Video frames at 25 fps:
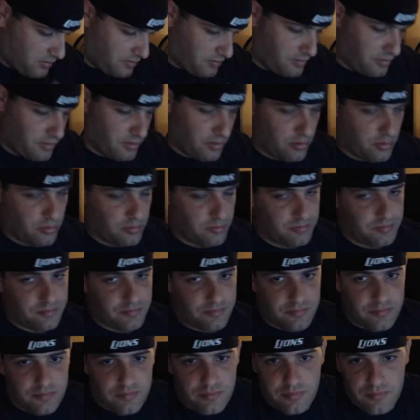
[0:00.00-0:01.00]
So,
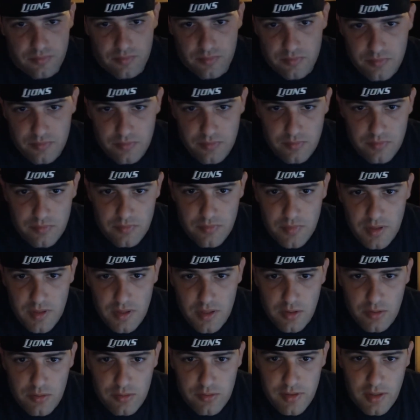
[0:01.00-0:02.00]

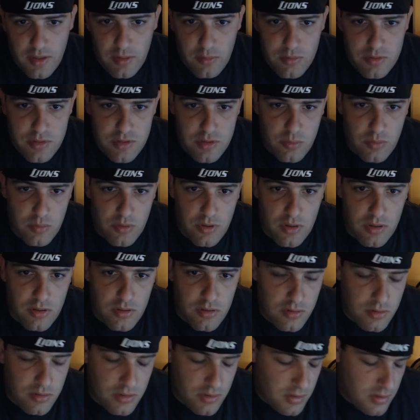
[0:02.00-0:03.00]
say what you
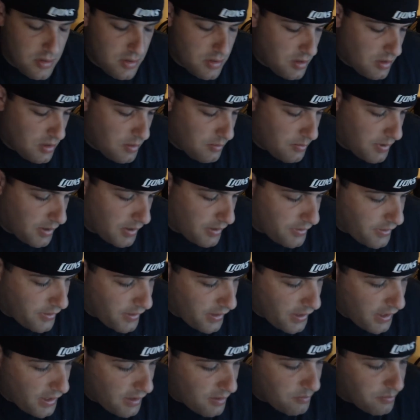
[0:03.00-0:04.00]
will about
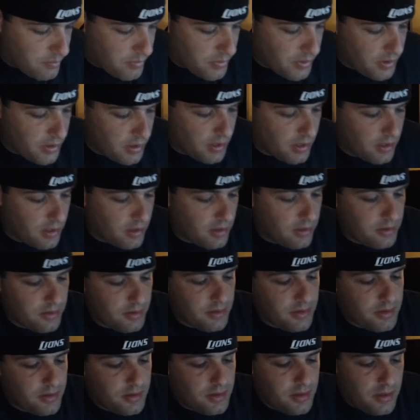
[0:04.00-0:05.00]
that. But I
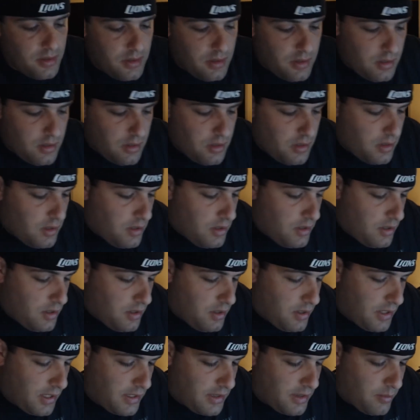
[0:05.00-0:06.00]

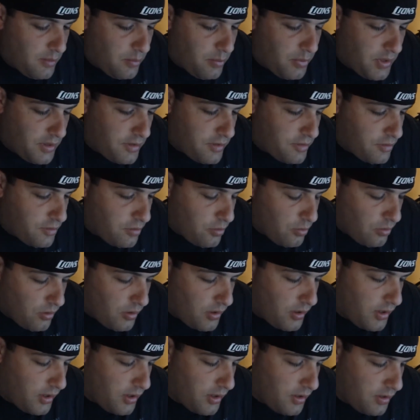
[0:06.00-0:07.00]
think the big
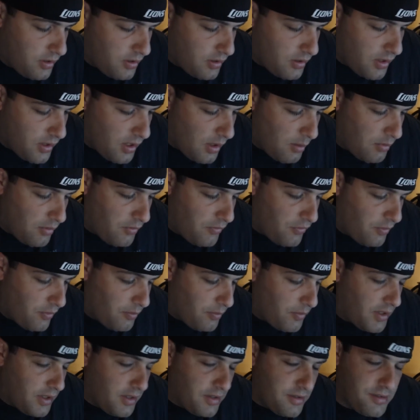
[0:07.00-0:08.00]
story coming
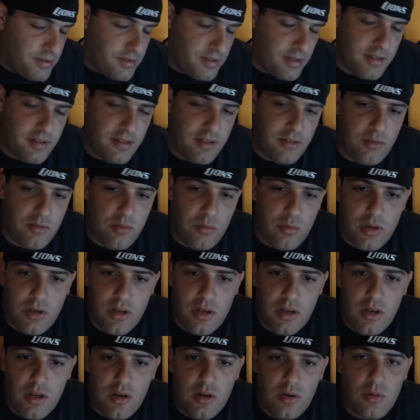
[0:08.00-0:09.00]
from this, as
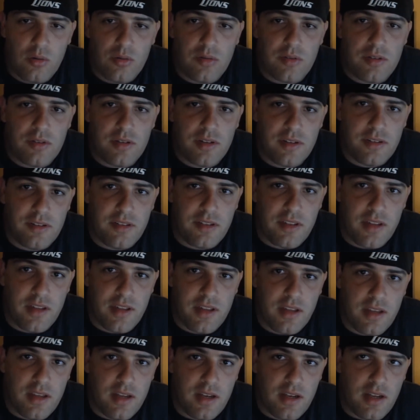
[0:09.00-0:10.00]
everyone knows, is the
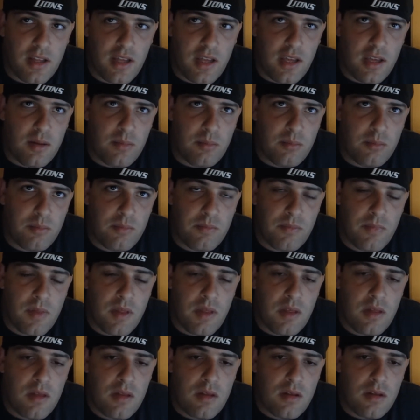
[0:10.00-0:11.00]
kicking game.
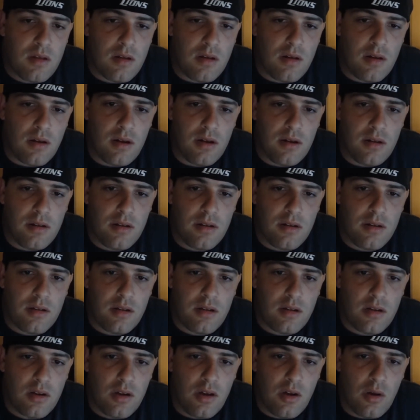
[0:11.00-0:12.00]

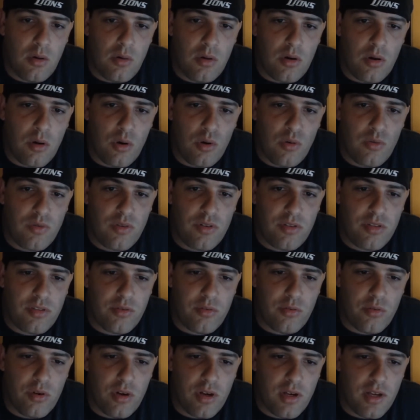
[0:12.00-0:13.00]
Going over
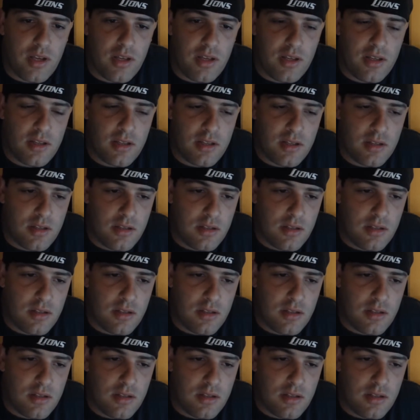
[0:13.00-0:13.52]
3